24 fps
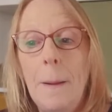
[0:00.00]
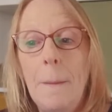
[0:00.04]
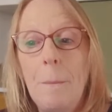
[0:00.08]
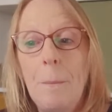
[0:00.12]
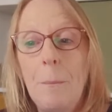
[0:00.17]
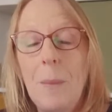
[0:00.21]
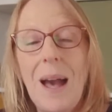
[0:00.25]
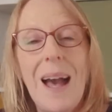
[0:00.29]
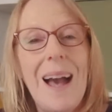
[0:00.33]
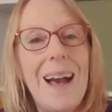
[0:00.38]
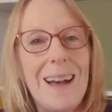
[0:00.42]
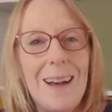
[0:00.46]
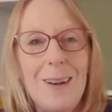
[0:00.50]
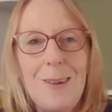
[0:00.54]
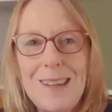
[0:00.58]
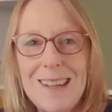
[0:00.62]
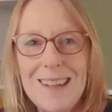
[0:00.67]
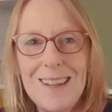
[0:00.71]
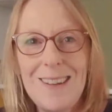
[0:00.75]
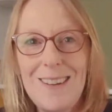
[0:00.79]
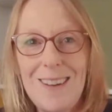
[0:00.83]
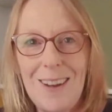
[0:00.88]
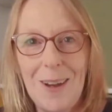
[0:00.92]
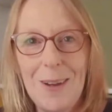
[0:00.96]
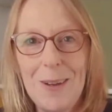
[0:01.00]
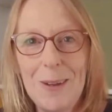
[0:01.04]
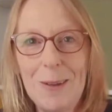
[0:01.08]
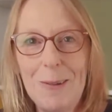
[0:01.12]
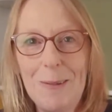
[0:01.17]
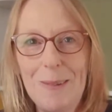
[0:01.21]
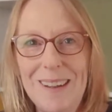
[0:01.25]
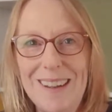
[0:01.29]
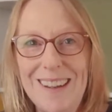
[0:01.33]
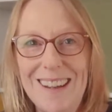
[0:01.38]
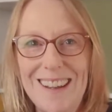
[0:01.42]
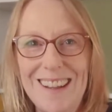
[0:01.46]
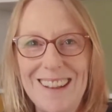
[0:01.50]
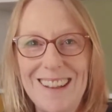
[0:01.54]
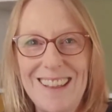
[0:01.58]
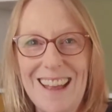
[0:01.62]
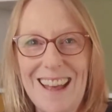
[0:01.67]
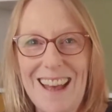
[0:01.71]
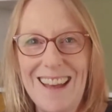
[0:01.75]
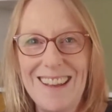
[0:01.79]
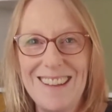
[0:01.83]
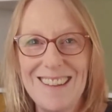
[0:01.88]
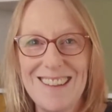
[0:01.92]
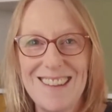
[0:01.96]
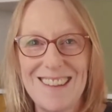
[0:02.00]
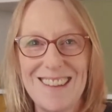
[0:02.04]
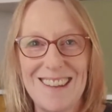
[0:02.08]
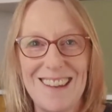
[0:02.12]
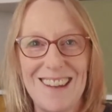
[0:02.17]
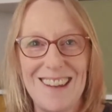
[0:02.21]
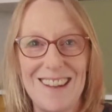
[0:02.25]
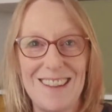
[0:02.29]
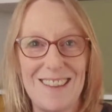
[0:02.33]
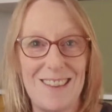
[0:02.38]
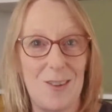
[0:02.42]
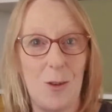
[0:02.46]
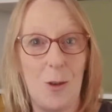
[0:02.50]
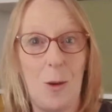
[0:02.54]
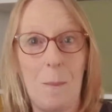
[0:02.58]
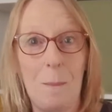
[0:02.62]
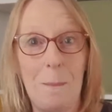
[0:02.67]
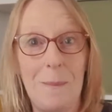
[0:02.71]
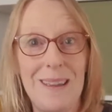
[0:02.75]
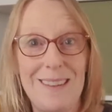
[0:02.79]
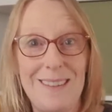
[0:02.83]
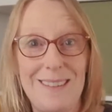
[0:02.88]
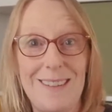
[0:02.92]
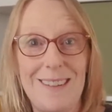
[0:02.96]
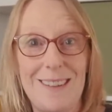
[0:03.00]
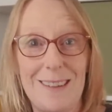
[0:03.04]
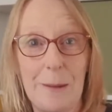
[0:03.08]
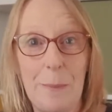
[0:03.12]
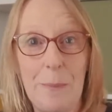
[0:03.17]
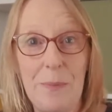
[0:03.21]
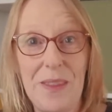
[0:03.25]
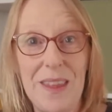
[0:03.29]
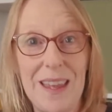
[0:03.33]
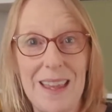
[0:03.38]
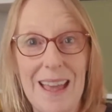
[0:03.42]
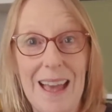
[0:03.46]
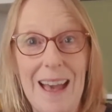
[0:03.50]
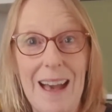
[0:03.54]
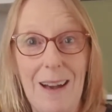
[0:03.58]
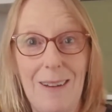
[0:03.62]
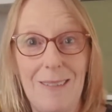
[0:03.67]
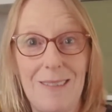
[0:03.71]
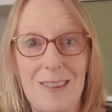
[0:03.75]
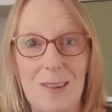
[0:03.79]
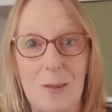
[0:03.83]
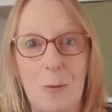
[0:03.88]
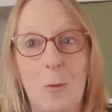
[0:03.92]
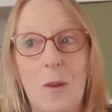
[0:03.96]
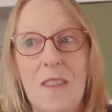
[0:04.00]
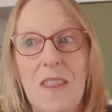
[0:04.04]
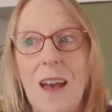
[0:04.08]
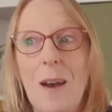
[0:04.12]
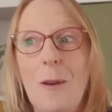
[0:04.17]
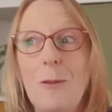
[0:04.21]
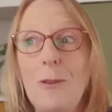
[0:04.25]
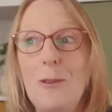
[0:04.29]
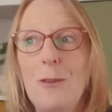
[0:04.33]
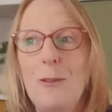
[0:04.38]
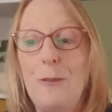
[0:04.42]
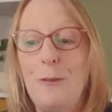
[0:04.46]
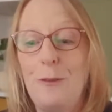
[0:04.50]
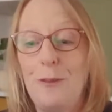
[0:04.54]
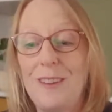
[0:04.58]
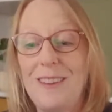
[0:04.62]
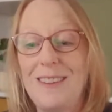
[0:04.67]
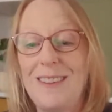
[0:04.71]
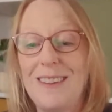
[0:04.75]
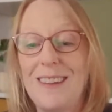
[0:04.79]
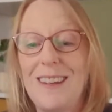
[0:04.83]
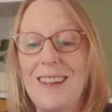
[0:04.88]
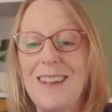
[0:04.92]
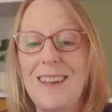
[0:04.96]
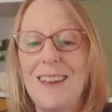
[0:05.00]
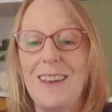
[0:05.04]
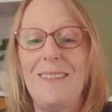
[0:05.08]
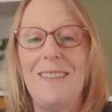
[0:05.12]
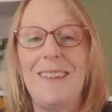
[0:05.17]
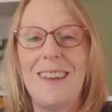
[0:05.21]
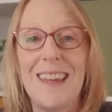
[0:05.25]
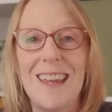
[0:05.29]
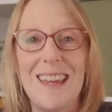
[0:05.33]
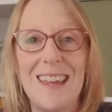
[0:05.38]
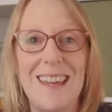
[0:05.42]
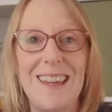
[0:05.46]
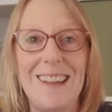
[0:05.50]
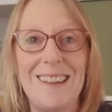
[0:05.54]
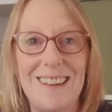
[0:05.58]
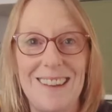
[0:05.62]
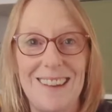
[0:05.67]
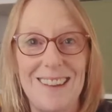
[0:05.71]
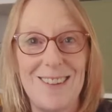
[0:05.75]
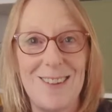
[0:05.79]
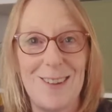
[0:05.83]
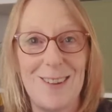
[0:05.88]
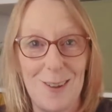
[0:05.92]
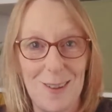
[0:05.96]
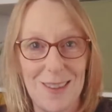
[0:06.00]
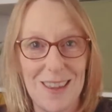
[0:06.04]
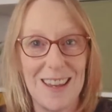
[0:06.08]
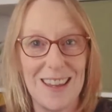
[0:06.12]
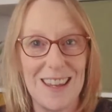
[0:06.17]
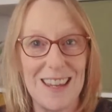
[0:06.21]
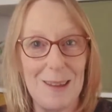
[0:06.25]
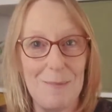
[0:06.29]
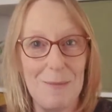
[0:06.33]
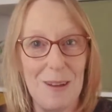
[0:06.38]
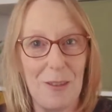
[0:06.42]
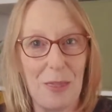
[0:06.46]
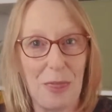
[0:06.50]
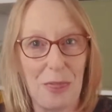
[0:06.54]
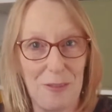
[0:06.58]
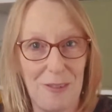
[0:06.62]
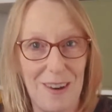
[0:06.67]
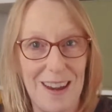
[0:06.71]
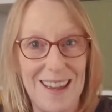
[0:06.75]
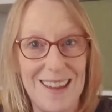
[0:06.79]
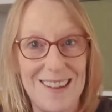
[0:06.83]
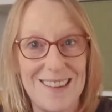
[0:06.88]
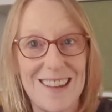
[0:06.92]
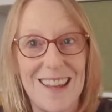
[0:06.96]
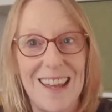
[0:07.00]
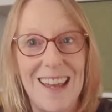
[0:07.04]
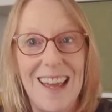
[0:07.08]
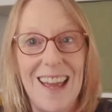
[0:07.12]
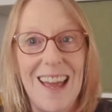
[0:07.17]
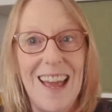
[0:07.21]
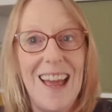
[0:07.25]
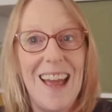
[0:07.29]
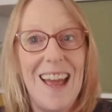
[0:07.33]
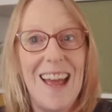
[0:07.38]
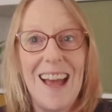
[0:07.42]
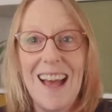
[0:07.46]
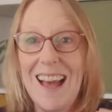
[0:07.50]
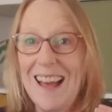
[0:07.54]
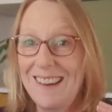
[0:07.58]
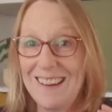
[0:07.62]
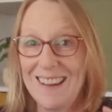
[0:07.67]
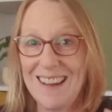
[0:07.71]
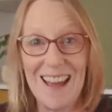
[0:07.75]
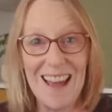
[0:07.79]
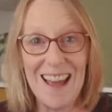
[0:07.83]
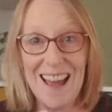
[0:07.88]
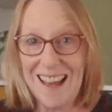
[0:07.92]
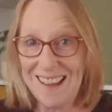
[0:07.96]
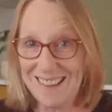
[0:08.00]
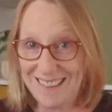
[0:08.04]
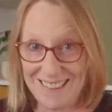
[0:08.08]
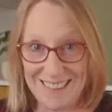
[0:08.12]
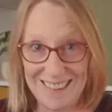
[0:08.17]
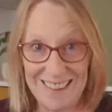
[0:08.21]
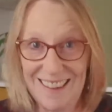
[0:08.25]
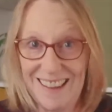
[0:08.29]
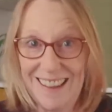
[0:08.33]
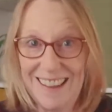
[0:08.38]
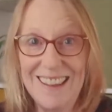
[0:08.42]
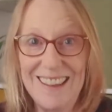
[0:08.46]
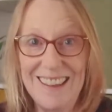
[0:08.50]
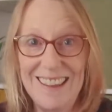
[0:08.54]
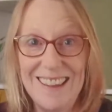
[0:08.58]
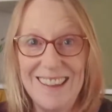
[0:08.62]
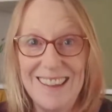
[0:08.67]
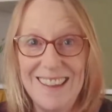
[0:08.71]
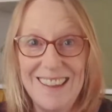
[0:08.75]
But how do you know that it's not missed something out without you physically going in to that email thread and asking,